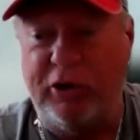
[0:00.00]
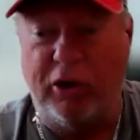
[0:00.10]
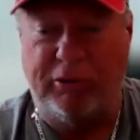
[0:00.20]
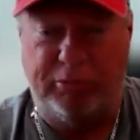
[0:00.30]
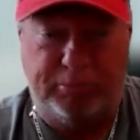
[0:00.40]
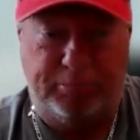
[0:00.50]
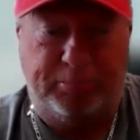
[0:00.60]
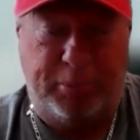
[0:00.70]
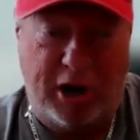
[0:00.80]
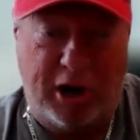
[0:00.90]
you're
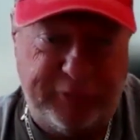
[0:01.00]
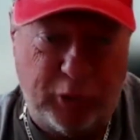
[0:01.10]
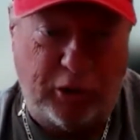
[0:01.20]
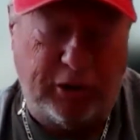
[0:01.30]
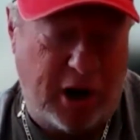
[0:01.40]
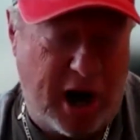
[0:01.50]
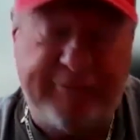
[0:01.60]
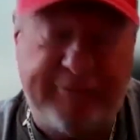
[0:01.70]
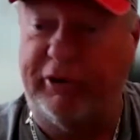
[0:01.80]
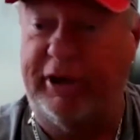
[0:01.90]
part of your
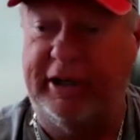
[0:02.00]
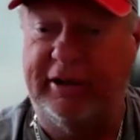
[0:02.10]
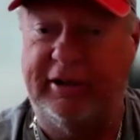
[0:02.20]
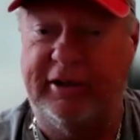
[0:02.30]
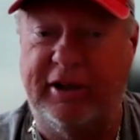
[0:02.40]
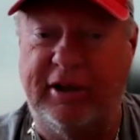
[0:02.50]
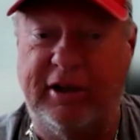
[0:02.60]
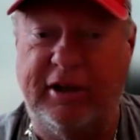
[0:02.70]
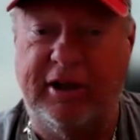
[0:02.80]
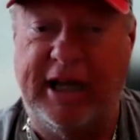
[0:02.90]
offering
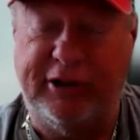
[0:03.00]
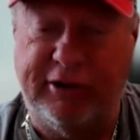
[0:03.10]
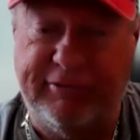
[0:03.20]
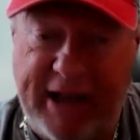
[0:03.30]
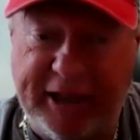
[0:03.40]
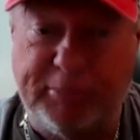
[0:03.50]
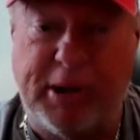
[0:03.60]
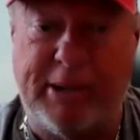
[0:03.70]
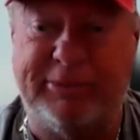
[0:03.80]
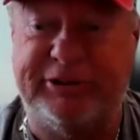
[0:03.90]
and your value
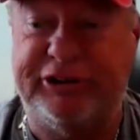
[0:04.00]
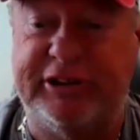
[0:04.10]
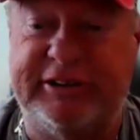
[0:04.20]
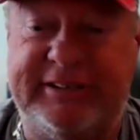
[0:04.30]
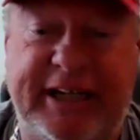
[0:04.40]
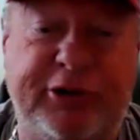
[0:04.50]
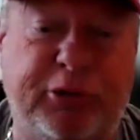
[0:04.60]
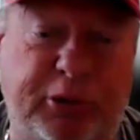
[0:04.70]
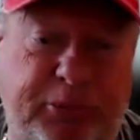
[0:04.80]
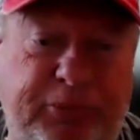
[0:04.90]
proposition stay
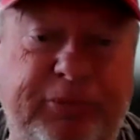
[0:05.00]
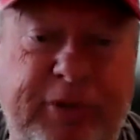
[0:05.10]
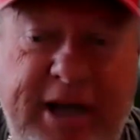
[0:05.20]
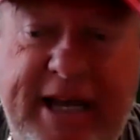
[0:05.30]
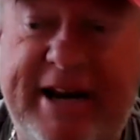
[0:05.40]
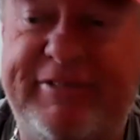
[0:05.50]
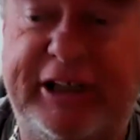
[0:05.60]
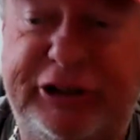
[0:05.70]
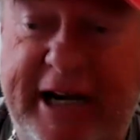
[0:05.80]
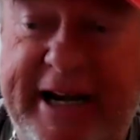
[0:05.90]
true. And if
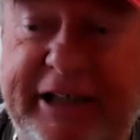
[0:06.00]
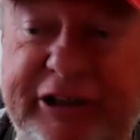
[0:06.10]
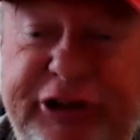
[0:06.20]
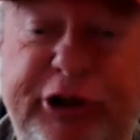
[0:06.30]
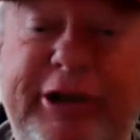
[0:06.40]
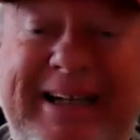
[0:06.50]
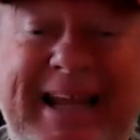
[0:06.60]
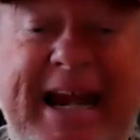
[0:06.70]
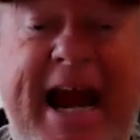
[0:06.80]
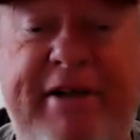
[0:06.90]
they change, you need to
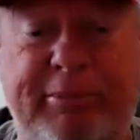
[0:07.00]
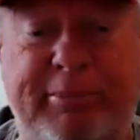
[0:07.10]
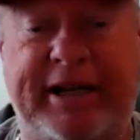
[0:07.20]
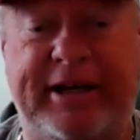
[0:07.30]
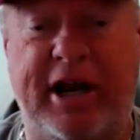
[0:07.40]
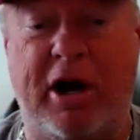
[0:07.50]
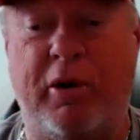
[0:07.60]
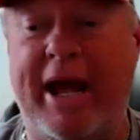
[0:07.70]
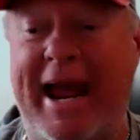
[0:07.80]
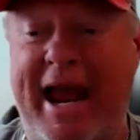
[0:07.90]
let everybody
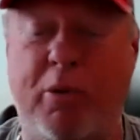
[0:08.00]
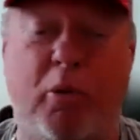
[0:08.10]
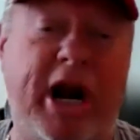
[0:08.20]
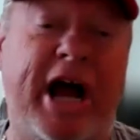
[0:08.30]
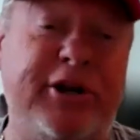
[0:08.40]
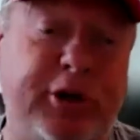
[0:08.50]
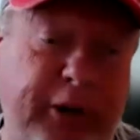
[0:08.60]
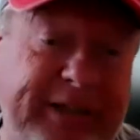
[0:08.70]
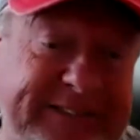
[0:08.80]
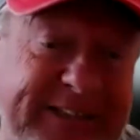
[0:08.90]
know, hey, we're not
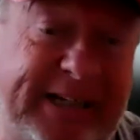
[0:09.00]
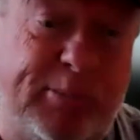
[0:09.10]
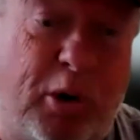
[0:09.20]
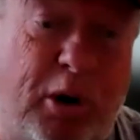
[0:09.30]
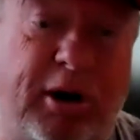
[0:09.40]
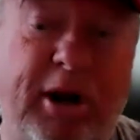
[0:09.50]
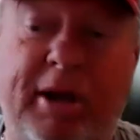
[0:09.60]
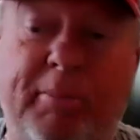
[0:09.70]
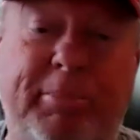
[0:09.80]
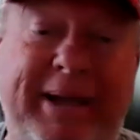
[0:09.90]
doing this anymore.
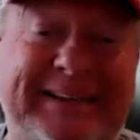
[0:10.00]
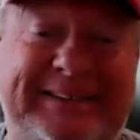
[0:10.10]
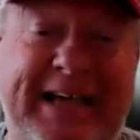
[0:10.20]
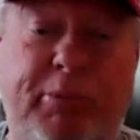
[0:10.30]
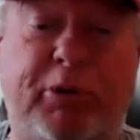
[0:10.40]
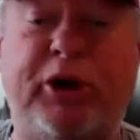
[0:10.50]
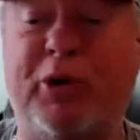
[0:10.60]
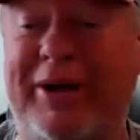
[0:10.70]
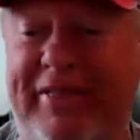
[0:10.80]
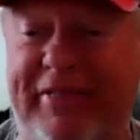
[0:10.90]
Instead, we're
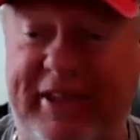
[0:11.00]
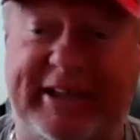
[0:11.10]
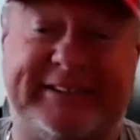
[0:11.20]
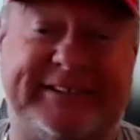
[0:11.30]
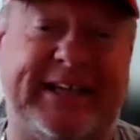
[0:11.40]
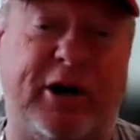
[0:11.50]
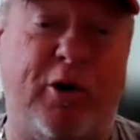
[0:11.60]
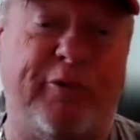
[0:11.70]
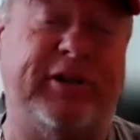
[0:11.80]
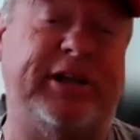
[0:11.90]
doing this, and
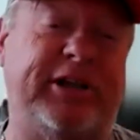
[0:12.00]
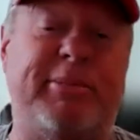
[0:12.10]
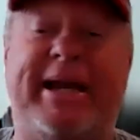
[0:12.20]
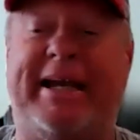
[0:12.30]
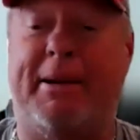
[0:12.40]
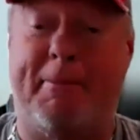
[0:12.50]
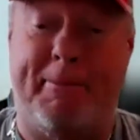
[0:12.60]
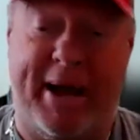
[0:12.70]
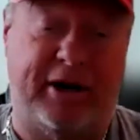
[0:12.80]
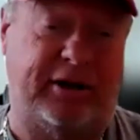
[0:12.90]
hopefully you make it
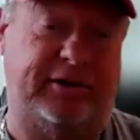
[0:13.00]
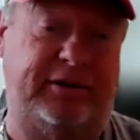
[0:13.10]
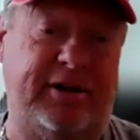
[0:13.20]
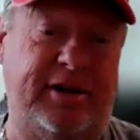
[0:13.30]
better,